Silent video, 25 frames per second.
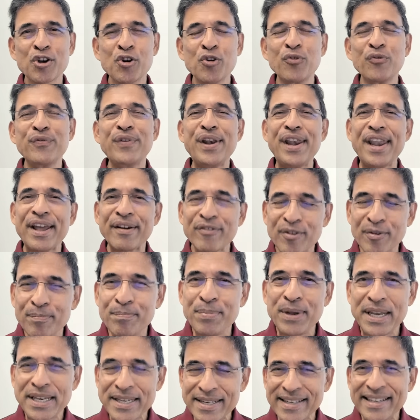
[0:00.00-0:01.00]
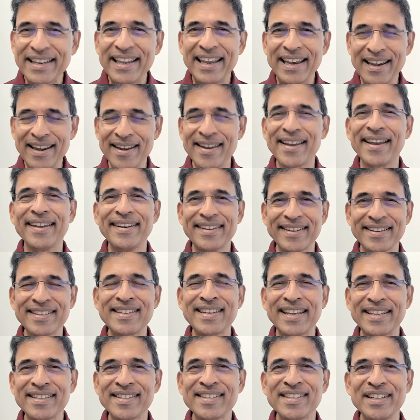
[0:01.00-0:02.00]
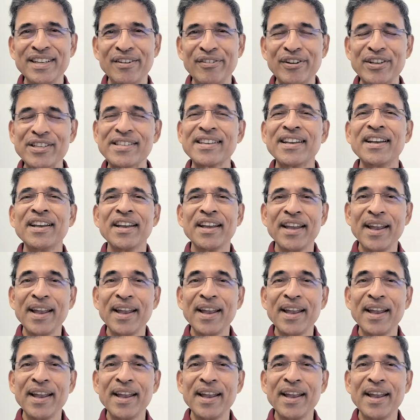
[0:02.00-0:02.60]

who've never beaten India in a test series.